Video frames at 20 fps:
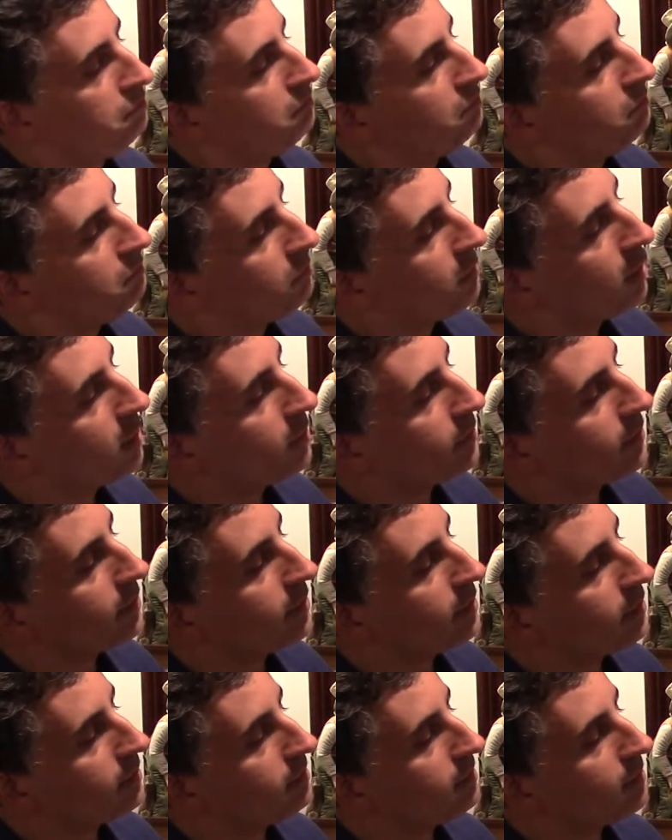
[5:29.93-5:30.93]
Right over
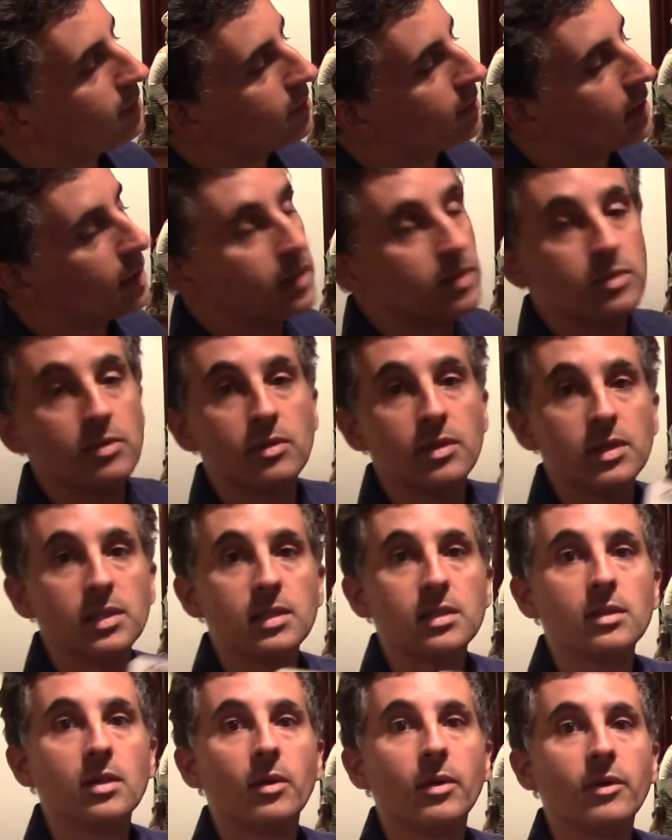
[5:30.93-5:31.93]
here. Okay? So this is
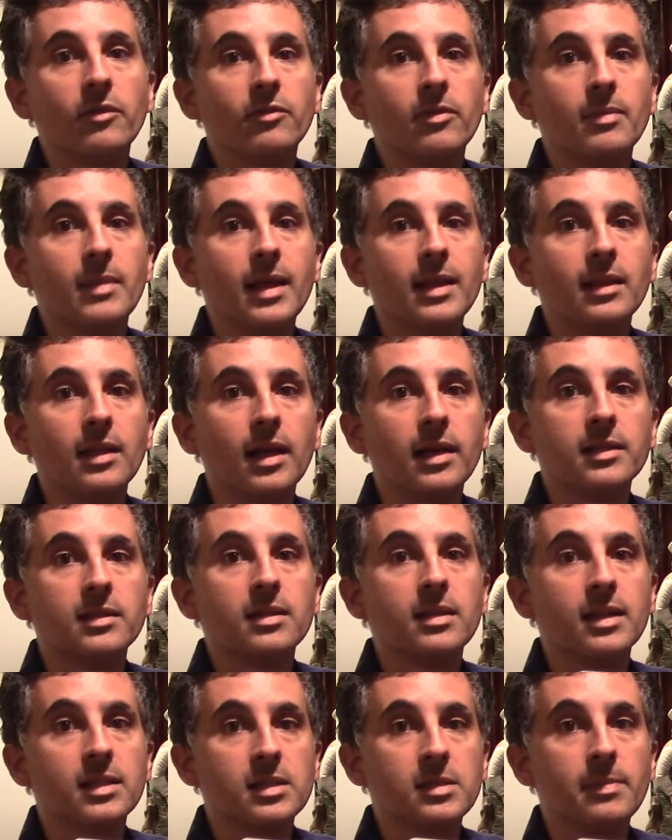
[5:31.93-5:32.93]
going from that line to
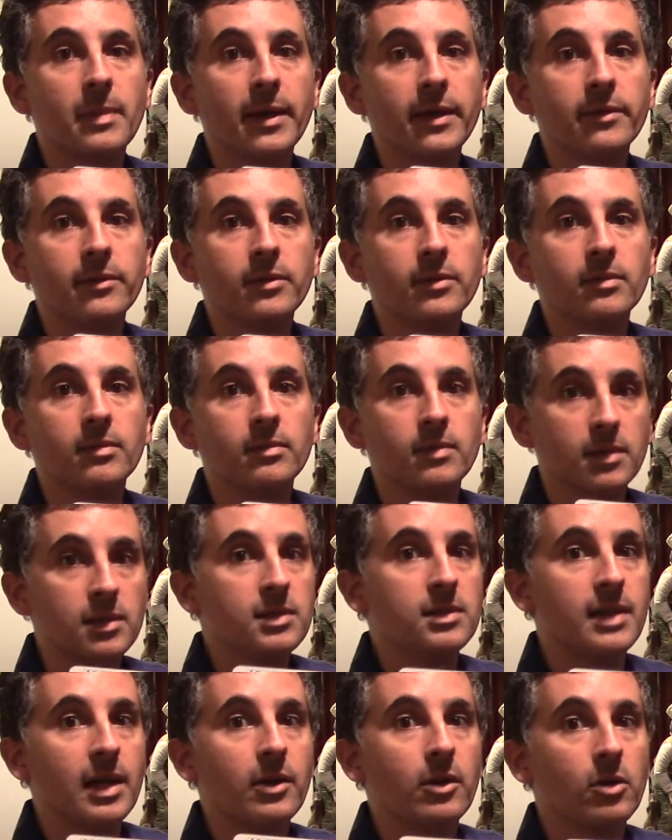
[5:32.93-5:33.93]
that space. This is
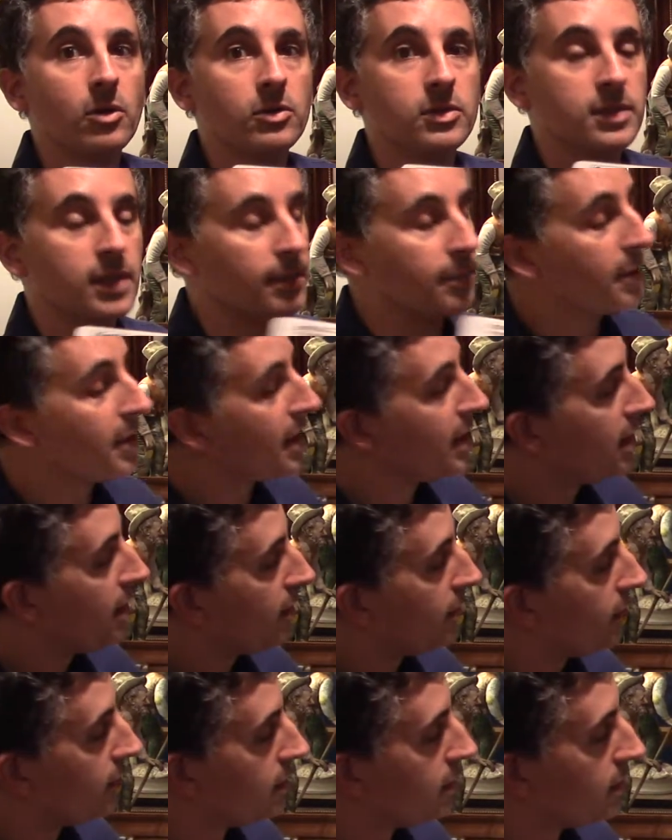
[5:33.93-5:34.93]
down a whole step.
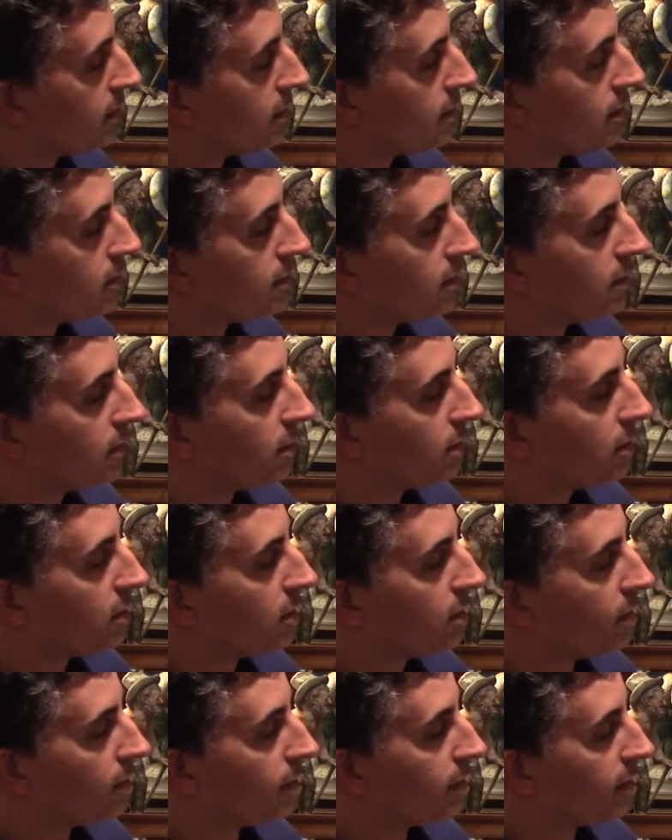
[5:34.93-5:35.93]
This is
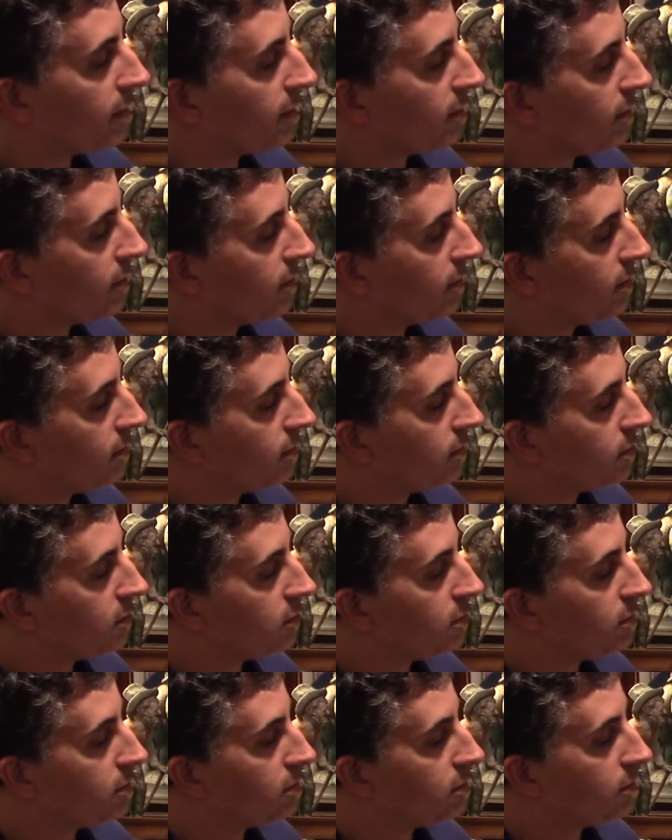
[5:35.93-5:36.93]
going
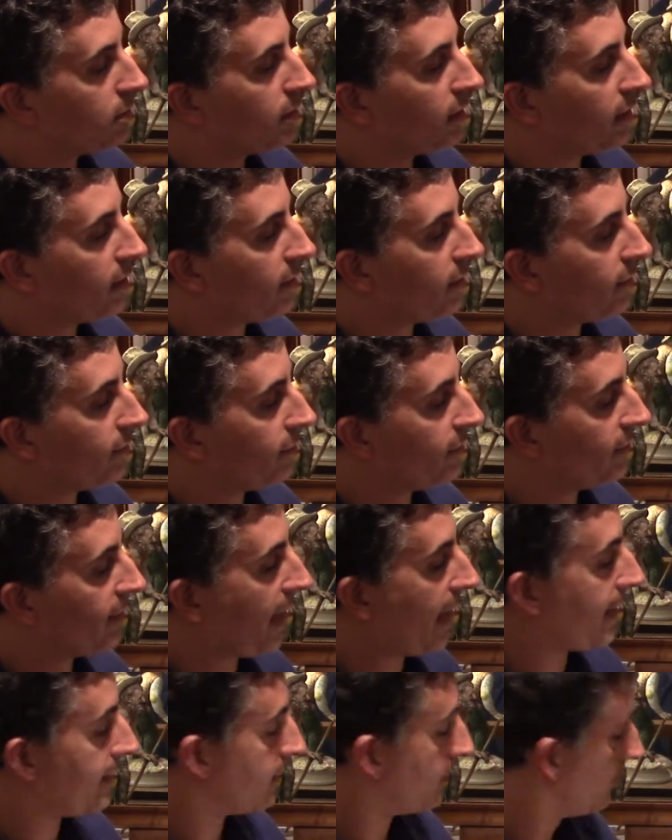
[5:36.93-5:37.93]
to the
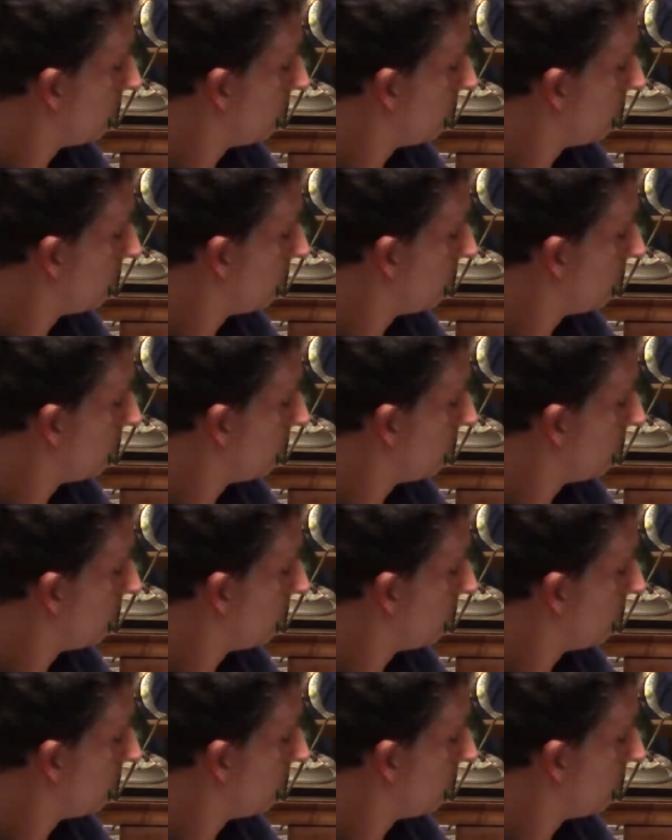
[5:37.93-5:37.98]
flat.